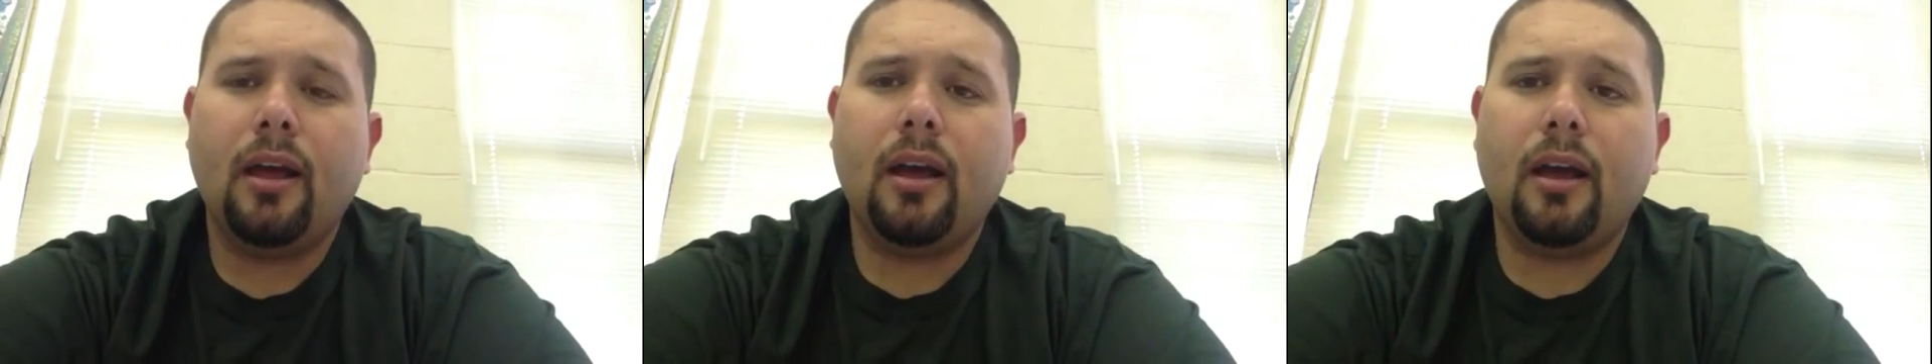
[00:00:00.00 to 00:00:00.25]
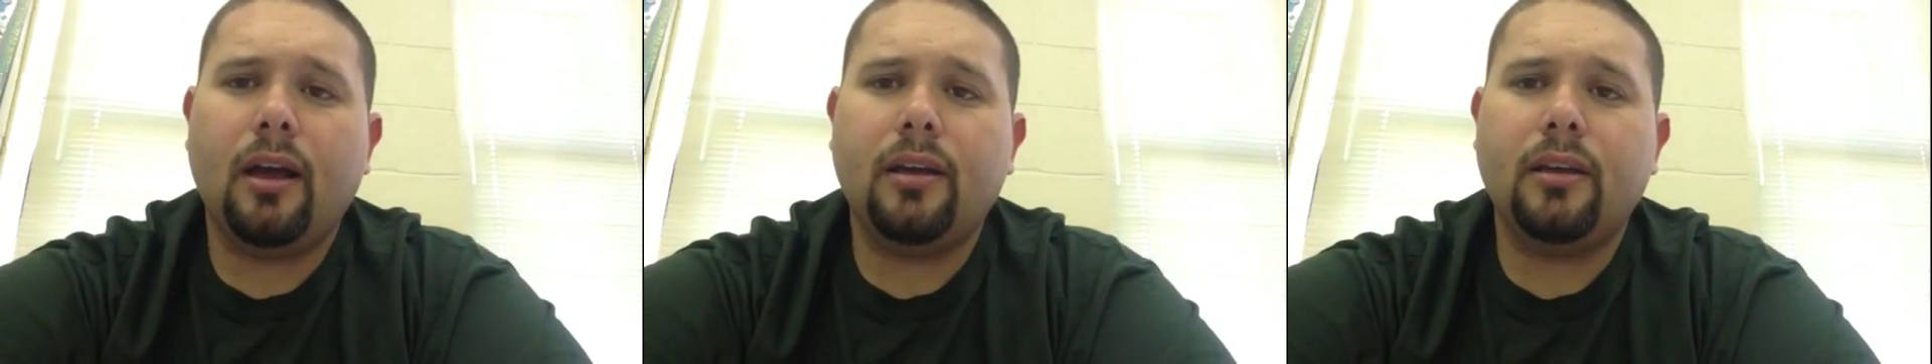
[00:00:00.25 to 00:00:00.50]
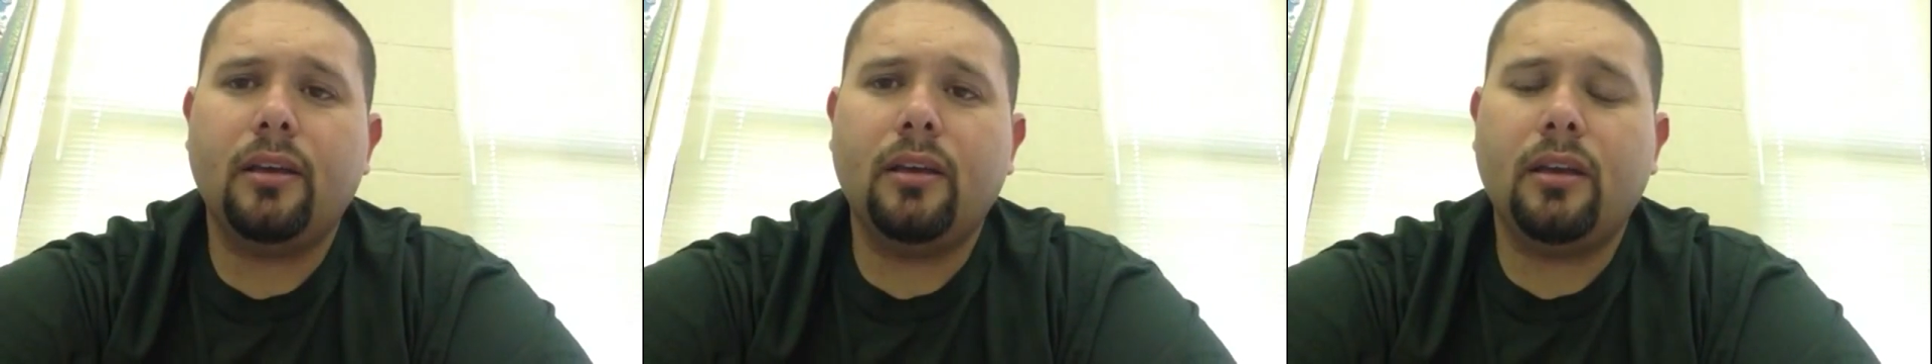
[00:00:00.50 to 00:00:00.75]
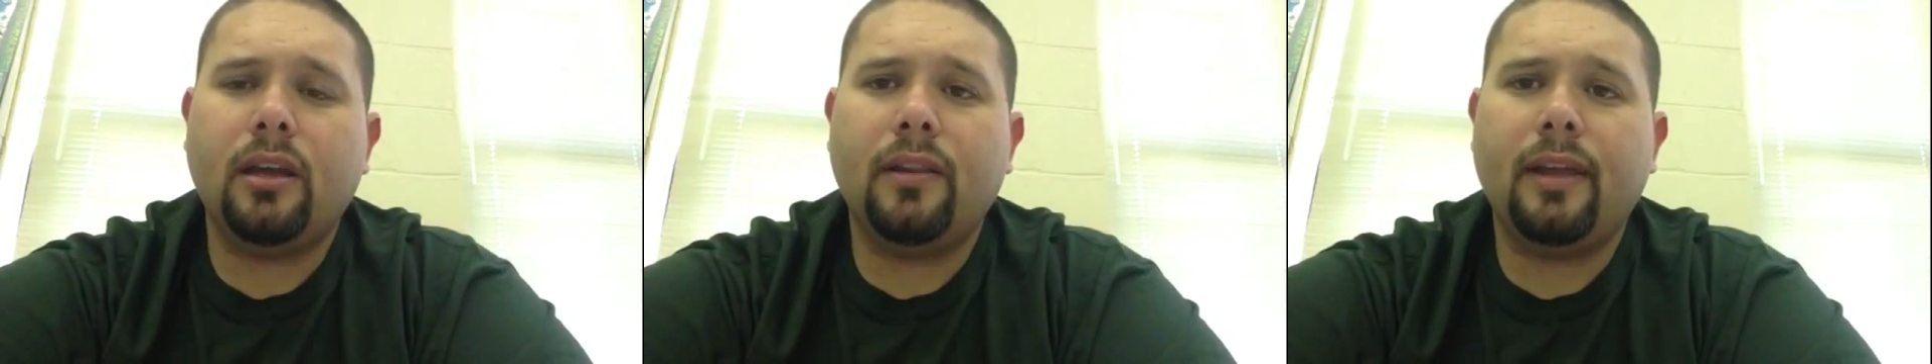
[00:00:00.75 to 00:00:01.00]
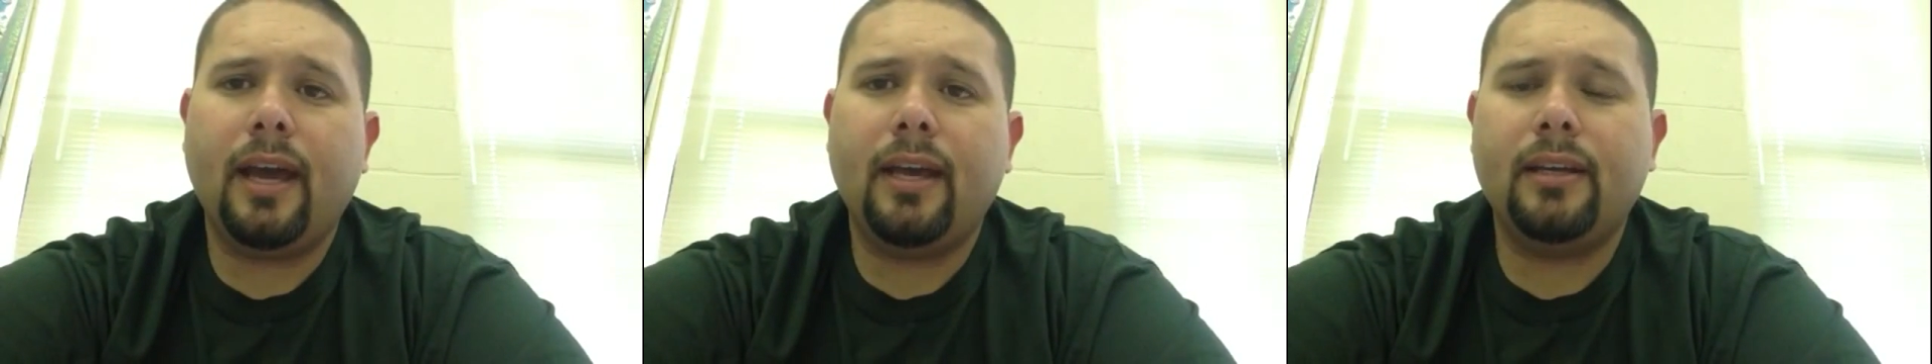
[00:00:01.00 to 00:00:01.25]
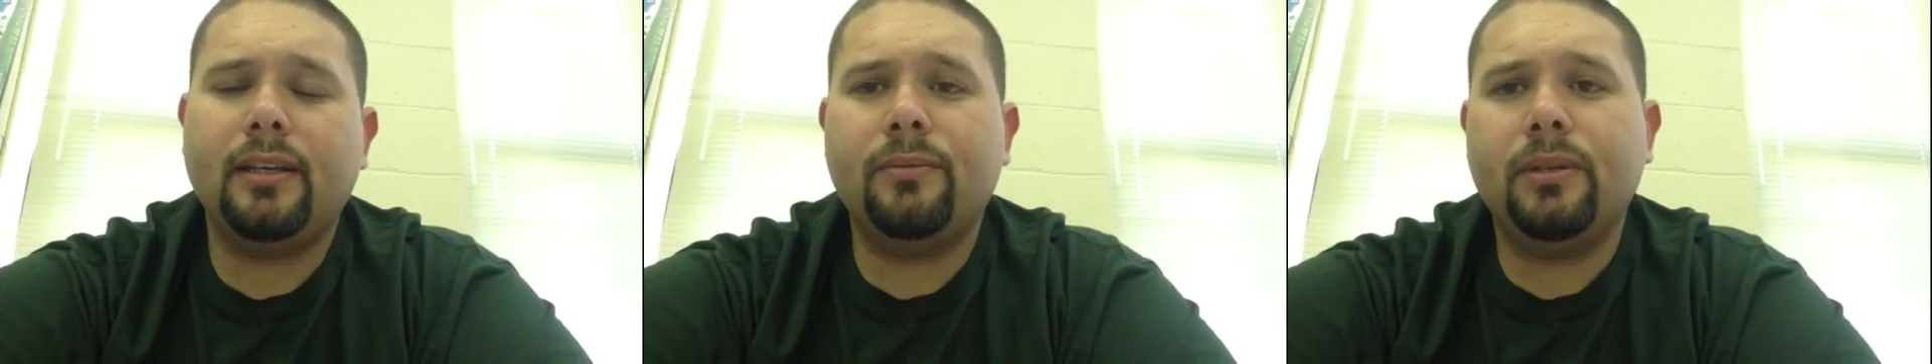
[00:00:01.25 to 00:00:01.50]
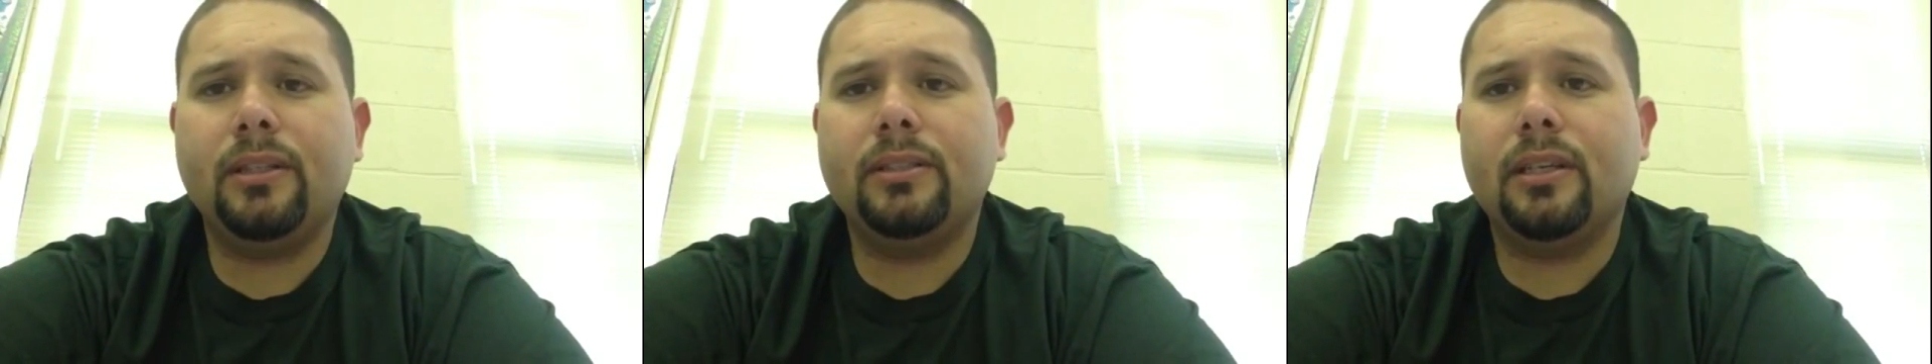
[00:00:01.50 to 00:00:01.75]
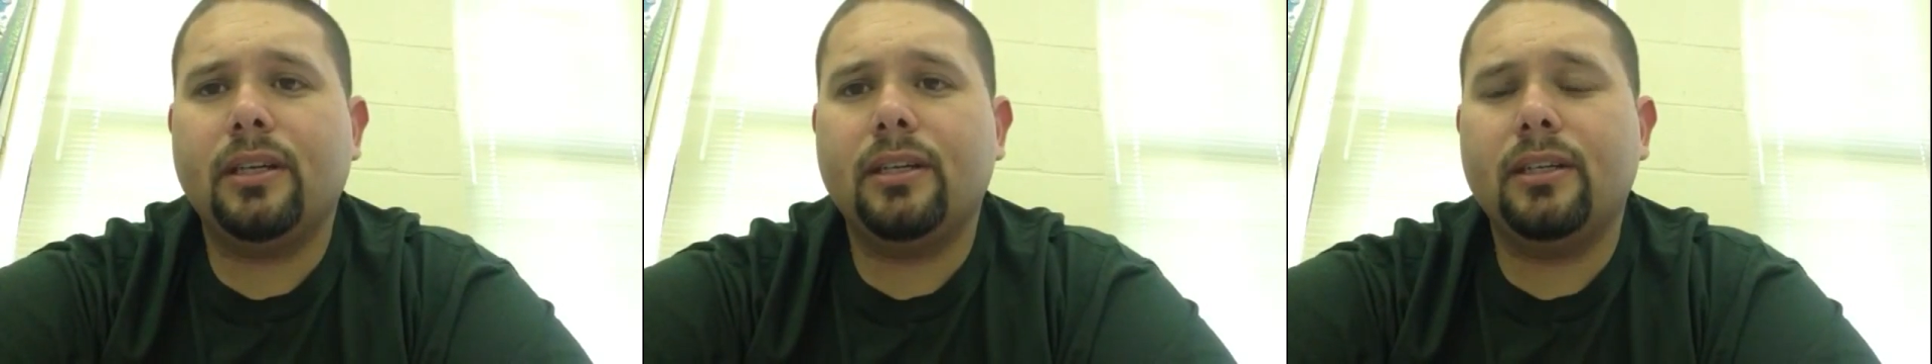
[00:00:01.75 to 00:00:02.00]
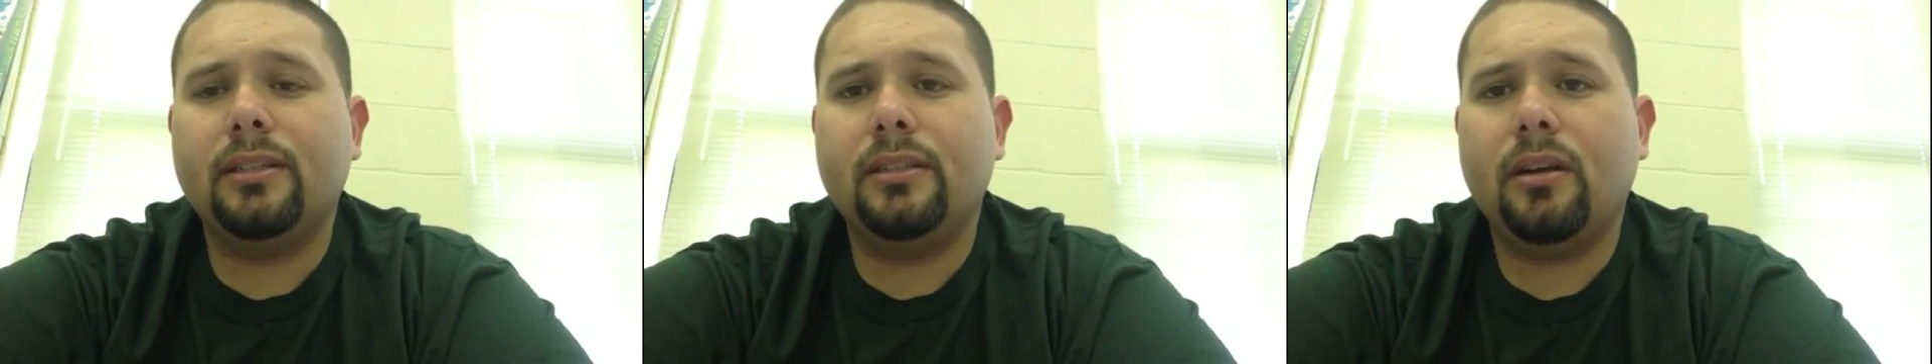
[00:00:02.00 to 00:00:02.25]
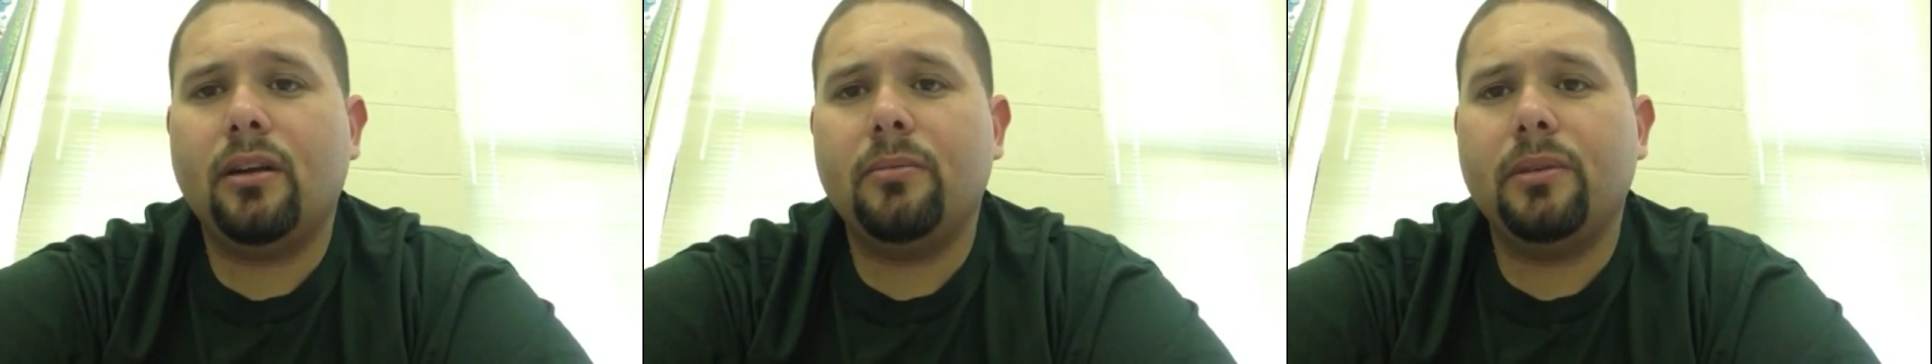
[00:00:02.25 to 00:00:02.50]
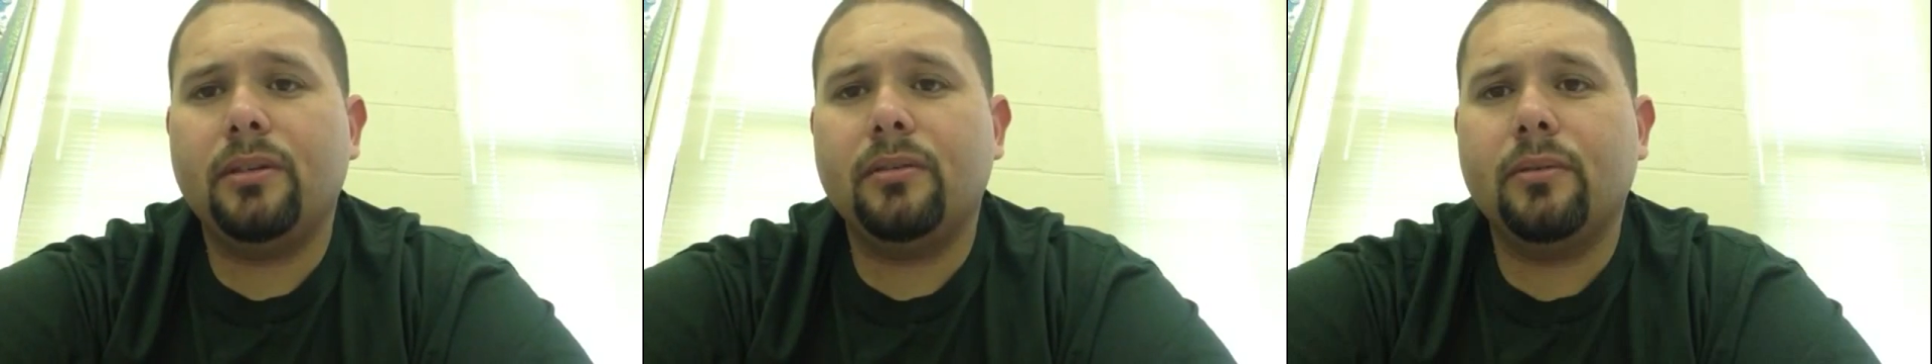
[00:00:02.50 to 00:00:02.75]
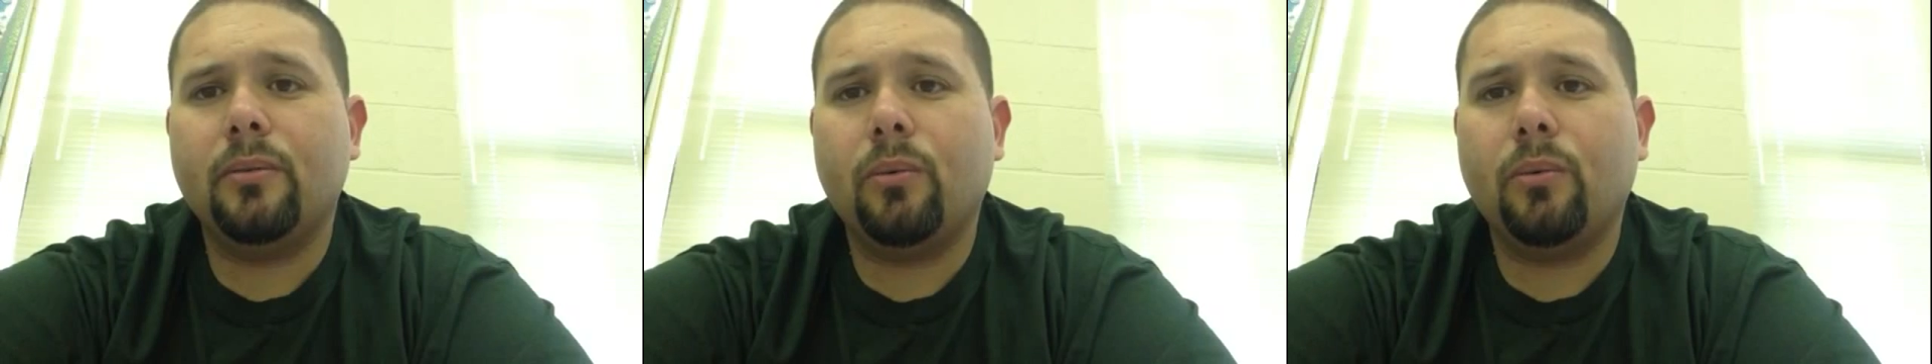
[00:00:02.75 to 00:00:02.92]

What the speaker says: And that really is going to determine